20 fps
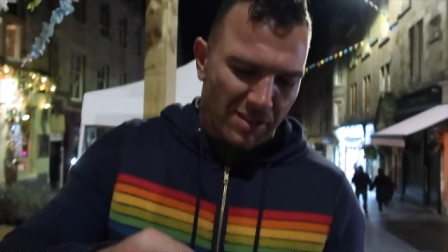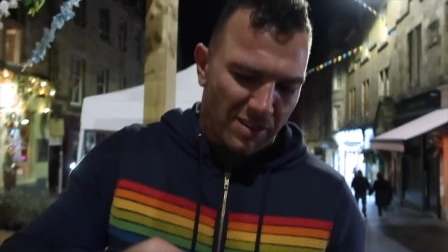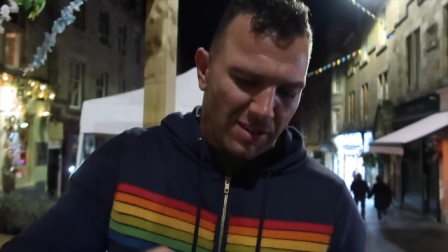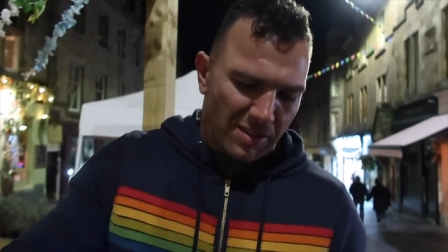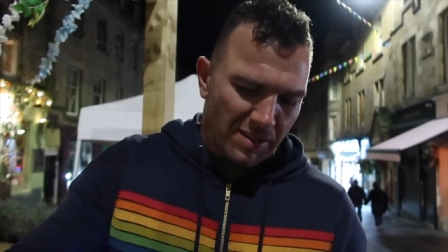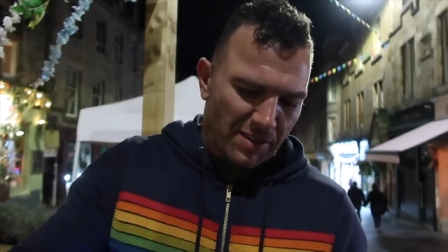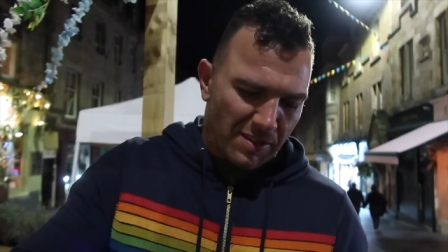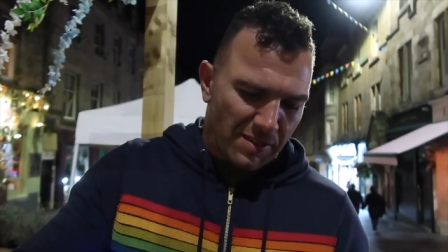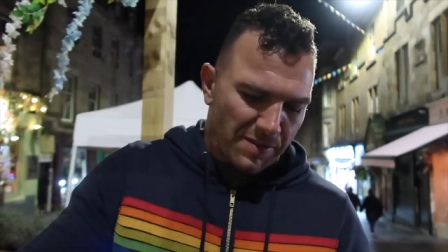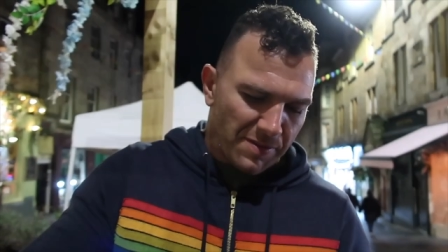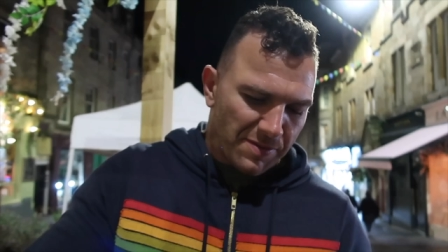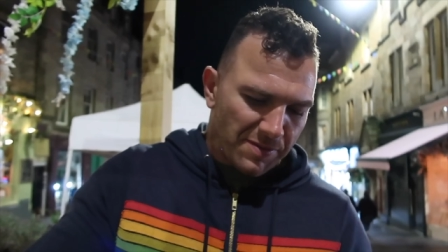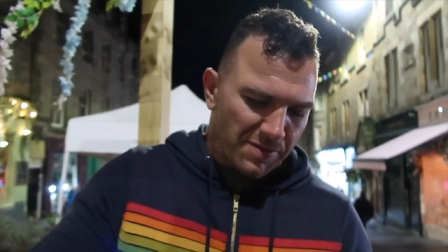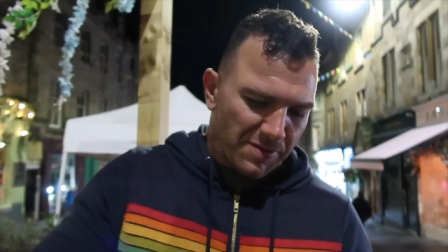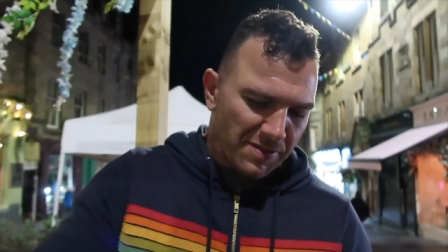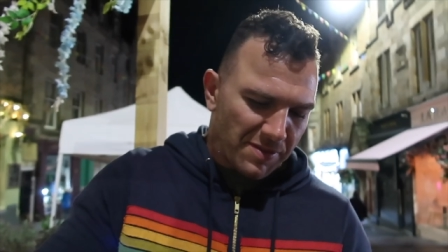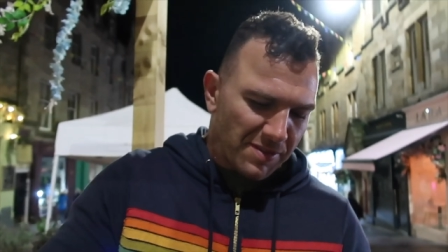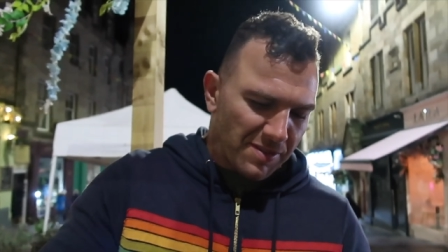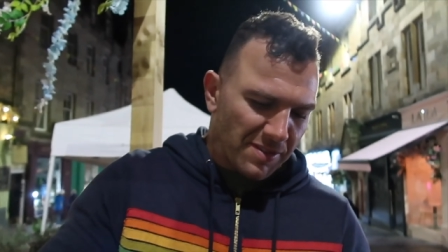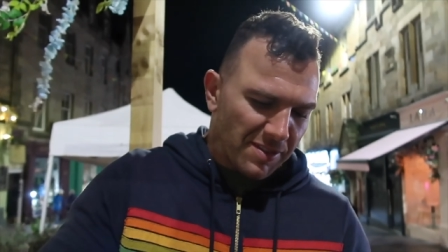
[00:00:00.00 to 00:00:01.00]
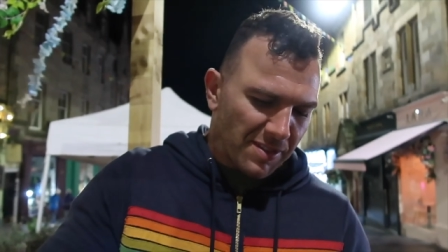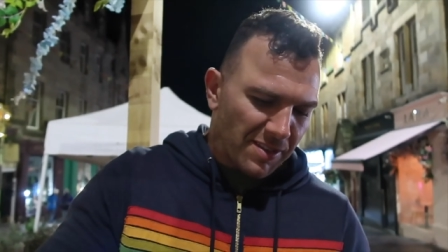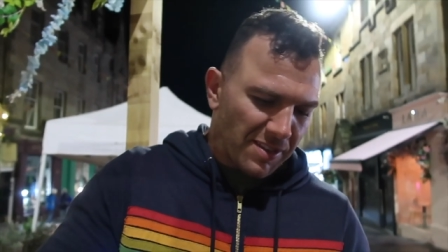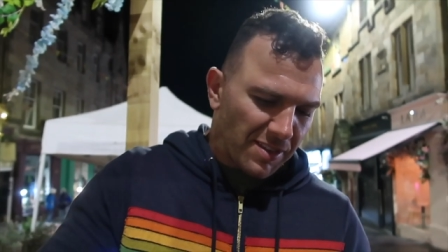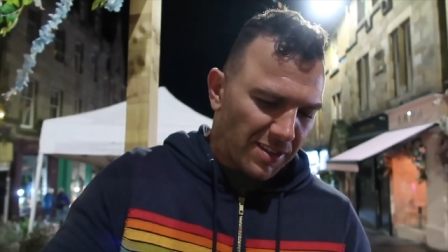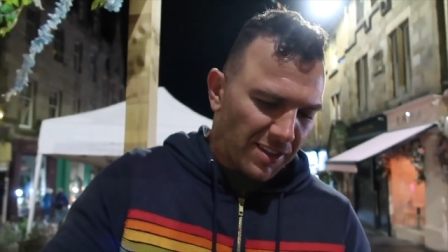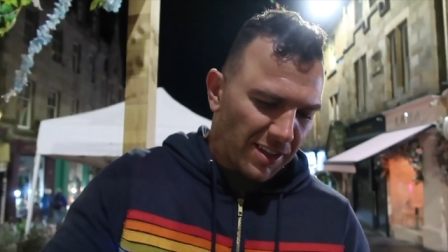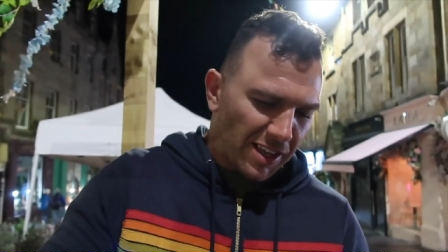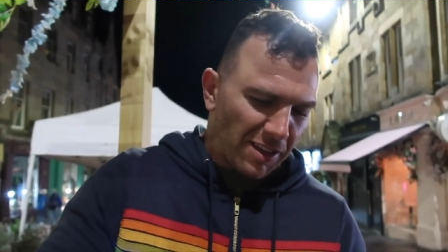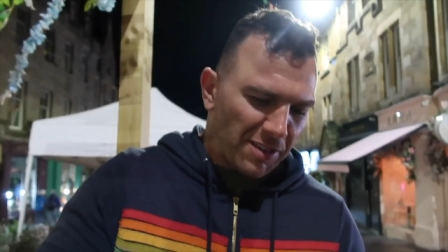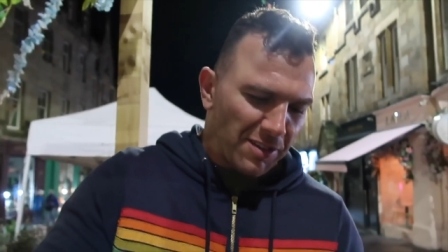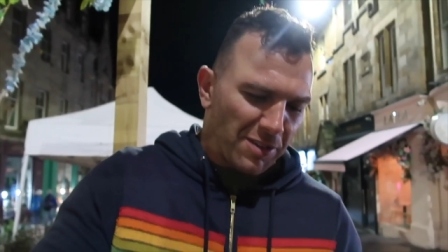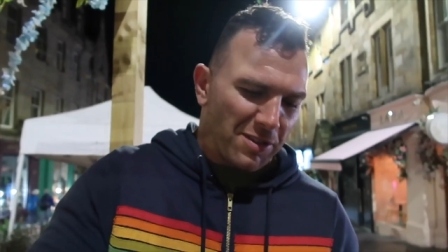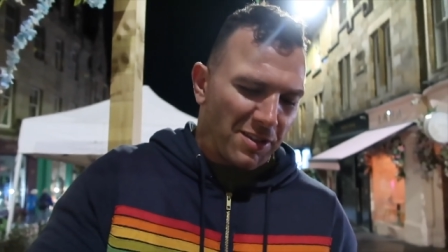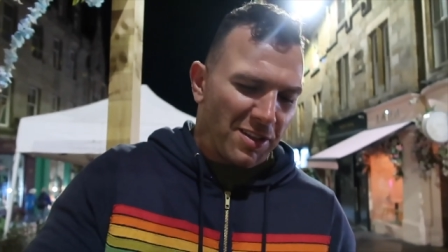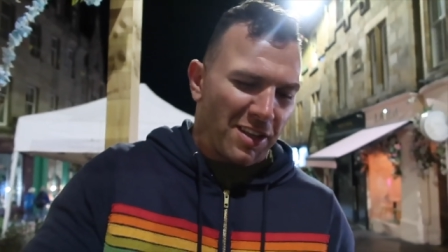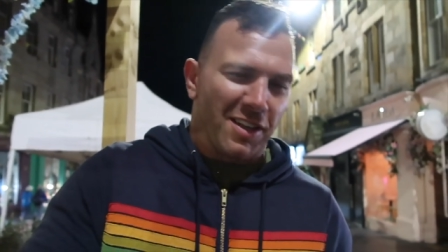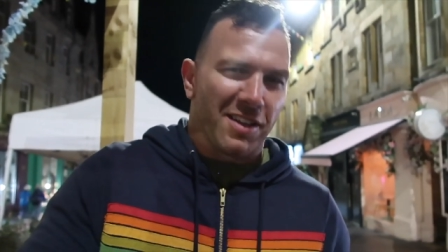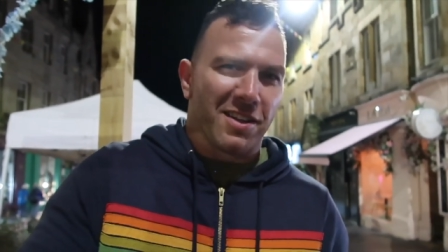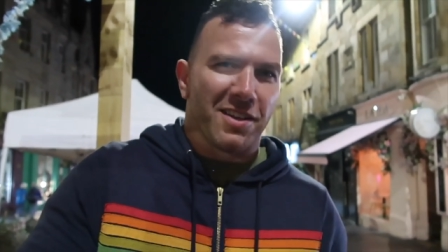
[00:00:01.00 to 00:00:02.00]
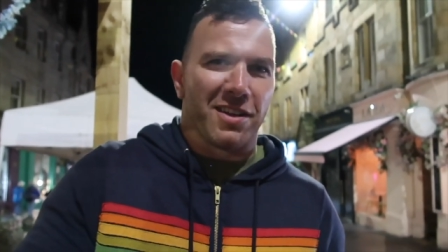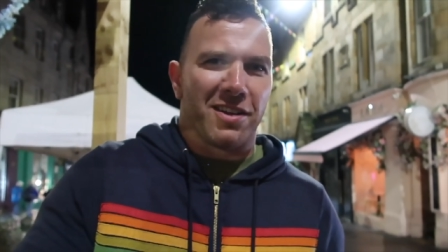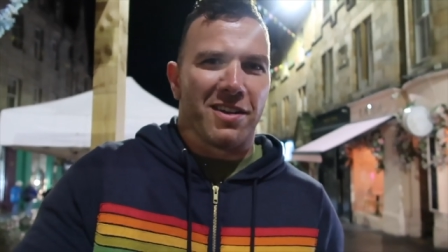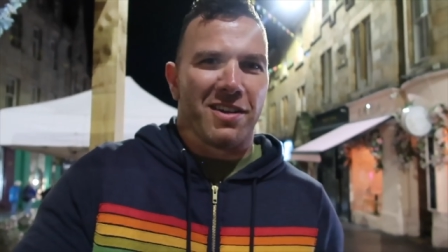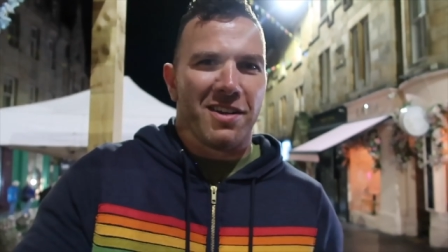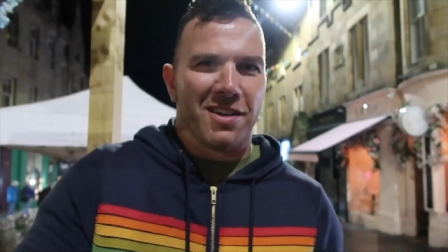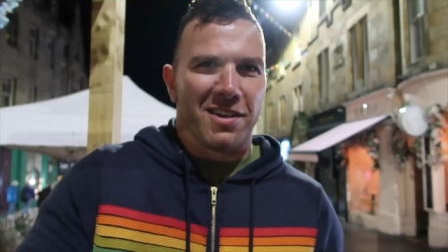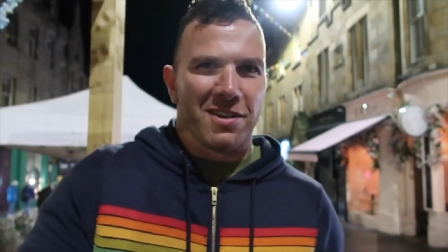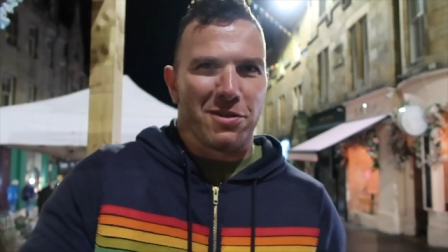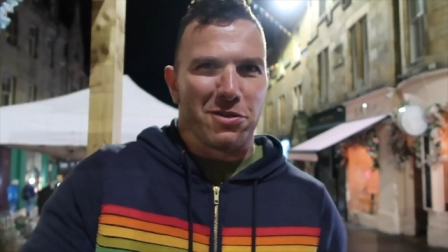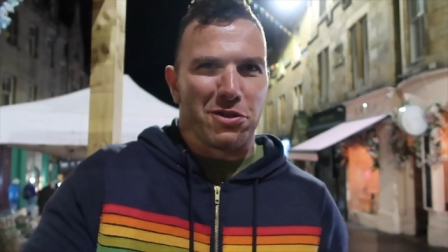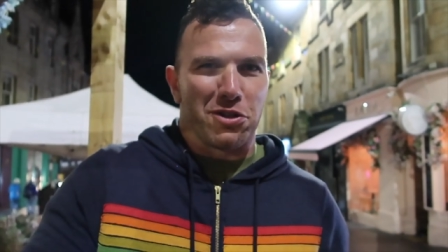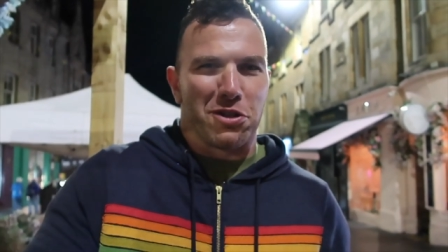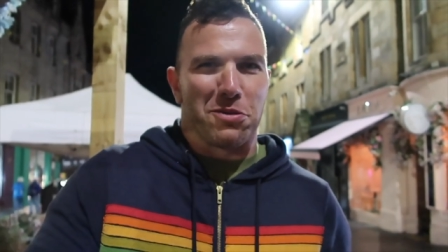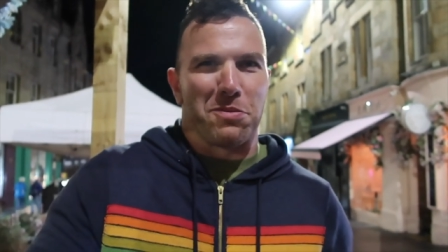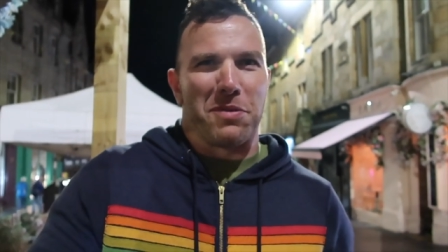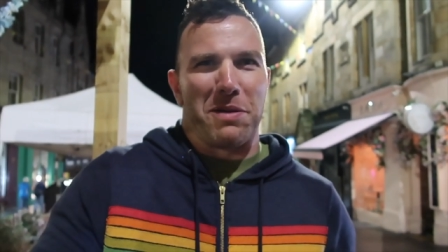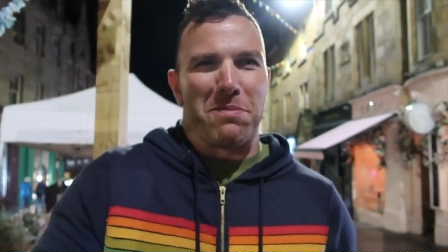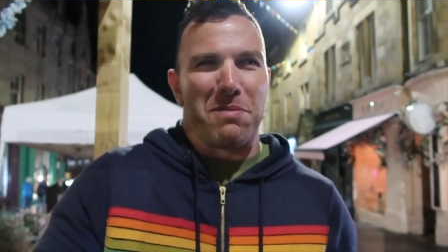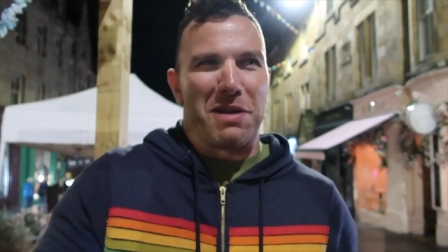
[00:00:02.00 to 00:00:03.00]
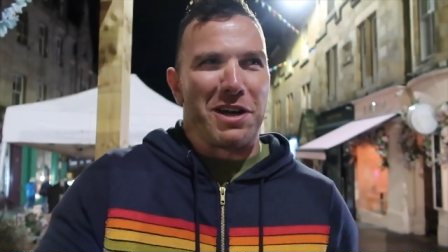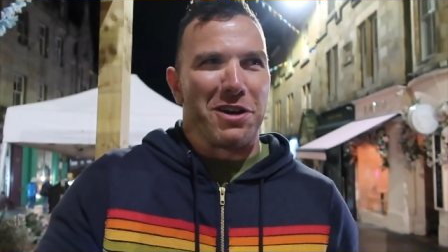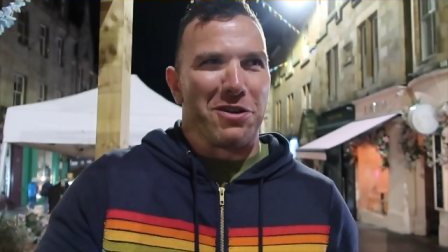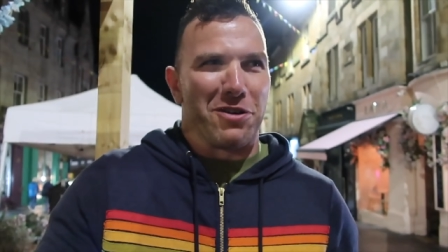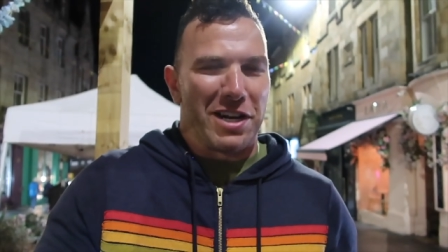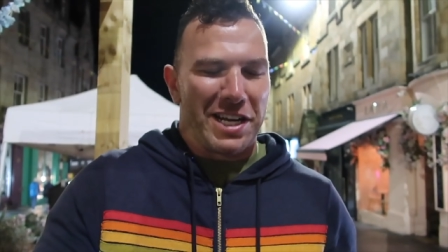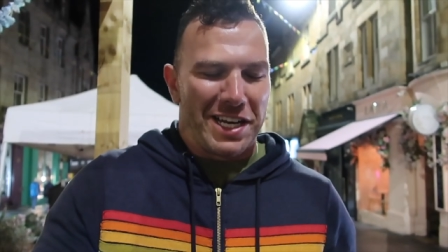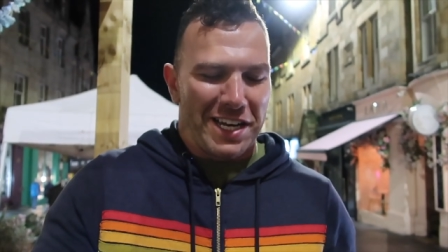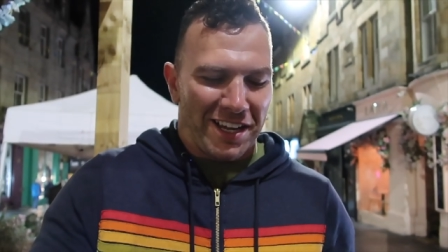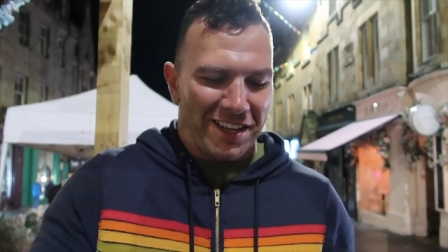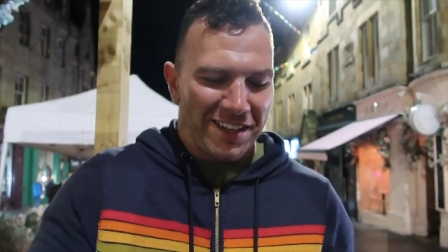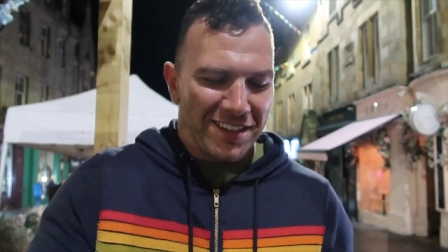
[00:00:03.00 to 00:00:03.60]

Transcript: should we get one each? And I was like, no. Maybe greedy.